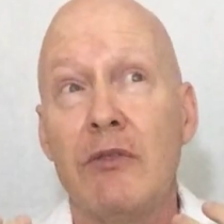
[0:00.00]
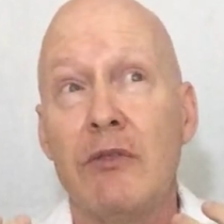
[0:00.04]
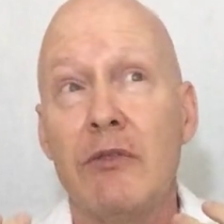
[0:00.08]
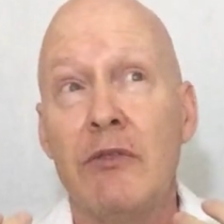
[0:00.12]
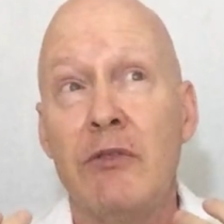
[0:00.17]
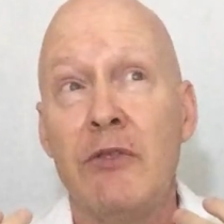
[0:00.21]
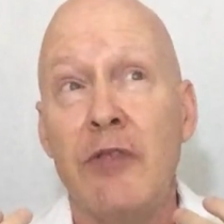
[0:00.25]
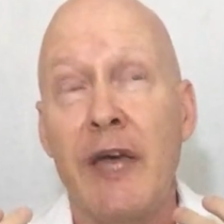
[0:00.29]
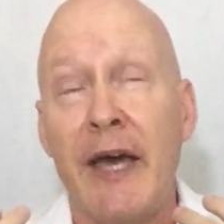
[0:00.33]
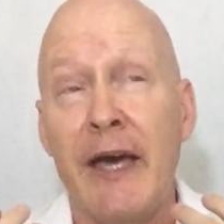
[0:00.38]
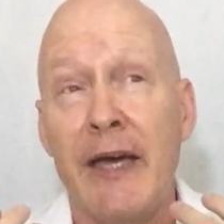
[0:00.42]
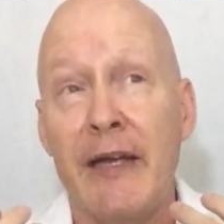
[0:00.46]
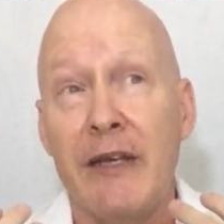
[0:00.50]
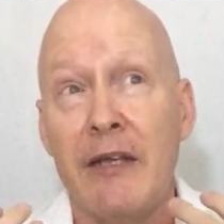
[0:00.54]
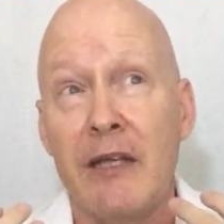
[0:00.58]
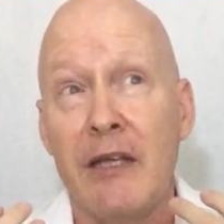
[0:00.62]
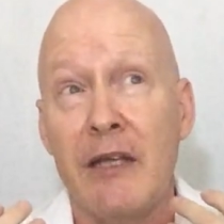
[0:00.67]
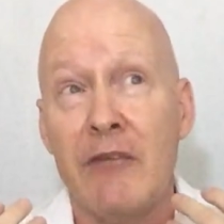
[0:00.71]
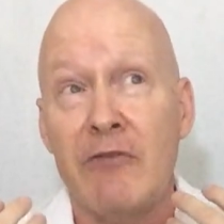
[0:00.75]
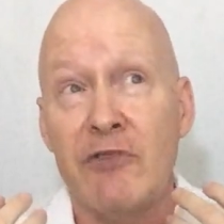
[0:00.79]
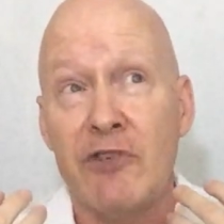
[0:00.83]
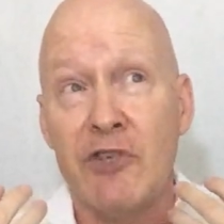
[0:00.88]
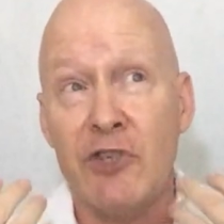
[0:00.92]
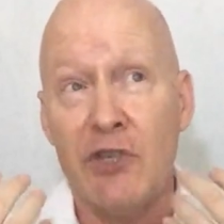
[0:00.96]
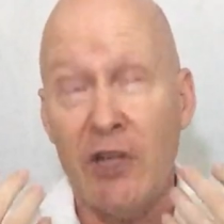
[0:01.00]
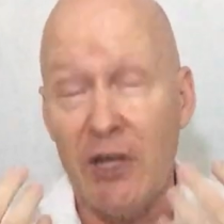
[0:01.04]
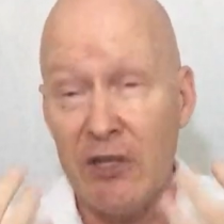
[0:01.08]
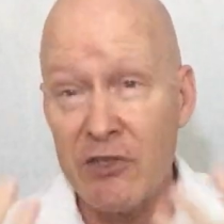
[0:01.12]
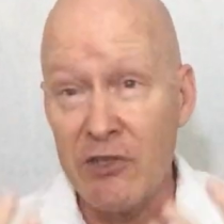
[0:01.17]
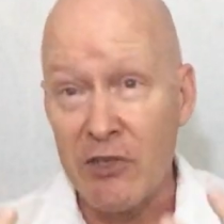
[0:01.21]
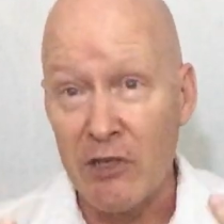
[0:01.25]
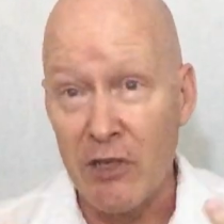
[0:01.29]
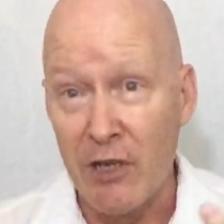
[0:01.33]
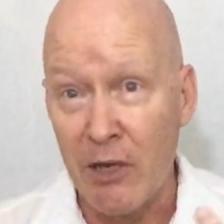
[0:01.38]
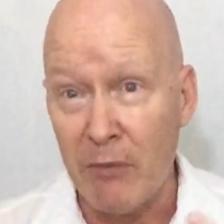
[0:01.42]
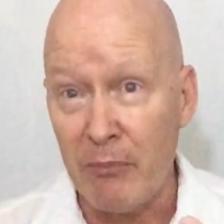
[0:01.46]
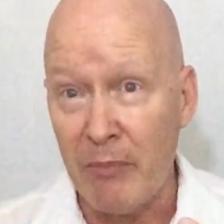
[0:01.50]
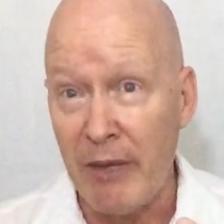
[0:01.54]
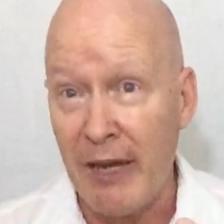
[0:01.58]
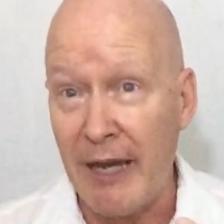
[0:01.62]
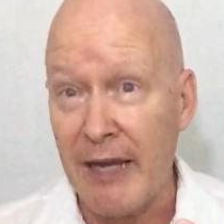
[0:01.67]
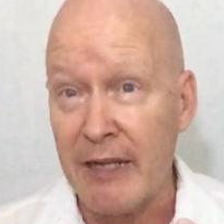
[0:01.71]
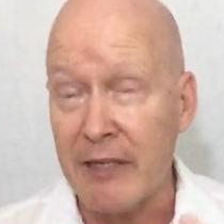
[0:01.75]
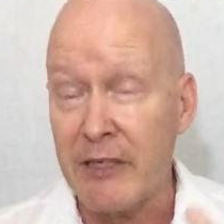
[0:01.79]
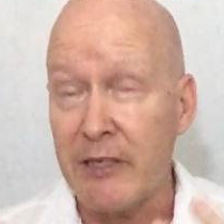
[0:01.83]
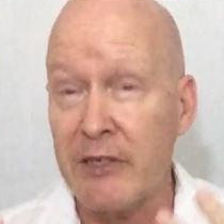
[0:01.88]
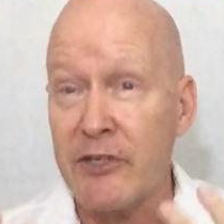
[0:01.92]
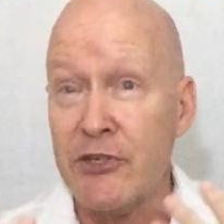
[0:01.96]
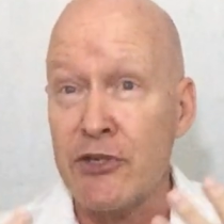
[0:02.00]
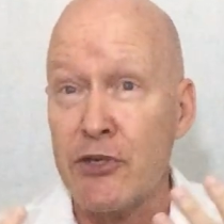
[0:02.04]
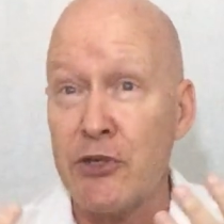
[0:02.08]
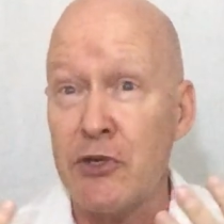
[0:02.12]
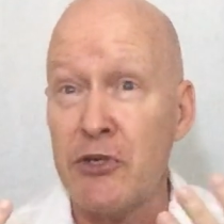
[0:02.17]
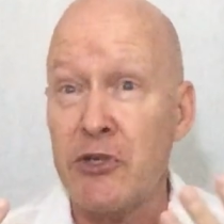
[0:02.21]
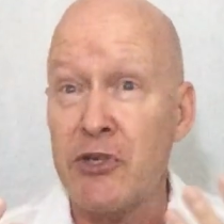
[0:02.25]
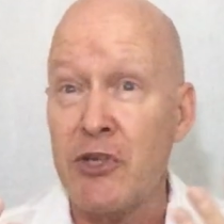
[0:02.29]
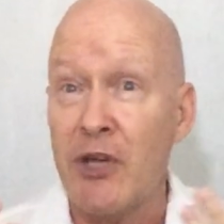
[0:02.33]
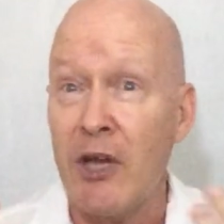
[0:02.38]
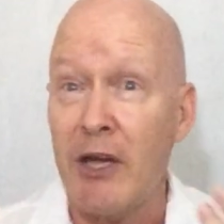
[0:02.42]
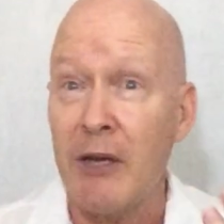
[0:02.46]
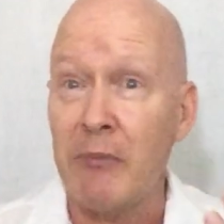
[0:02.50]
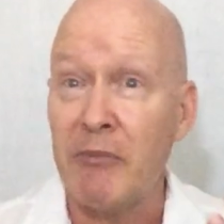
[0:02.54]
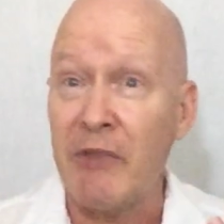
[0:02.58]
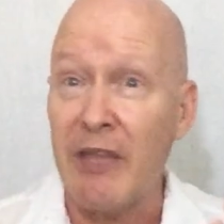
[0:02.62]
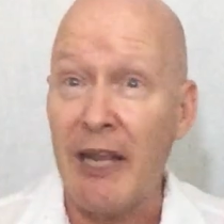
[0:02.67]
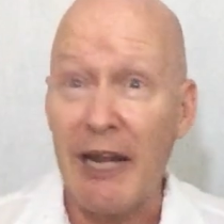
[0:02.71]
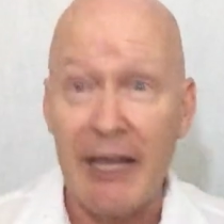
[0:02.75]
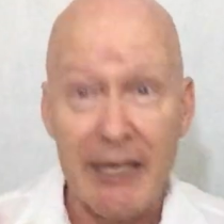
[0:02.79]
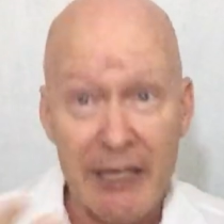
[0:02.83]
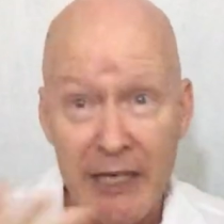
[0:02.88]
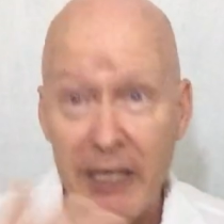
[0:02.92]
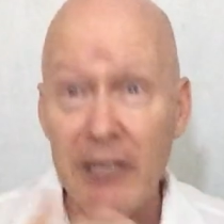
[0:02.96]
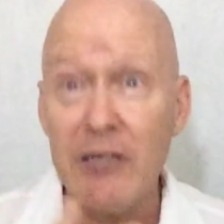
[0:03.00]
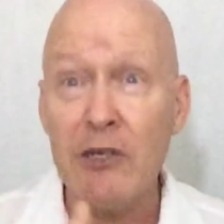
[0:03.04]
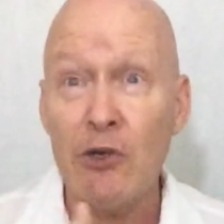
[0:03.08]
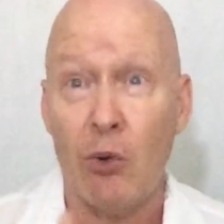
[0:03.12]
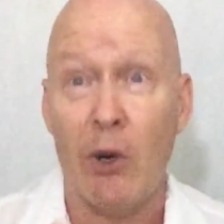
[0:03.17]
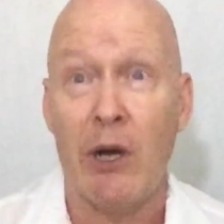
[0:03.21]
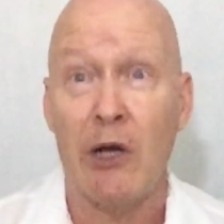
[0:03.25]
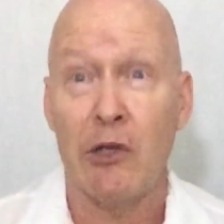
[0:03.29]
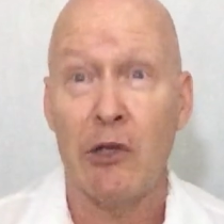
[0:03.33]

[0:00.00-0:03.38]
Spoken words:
that if she doesn't come back at a certain time, that I can go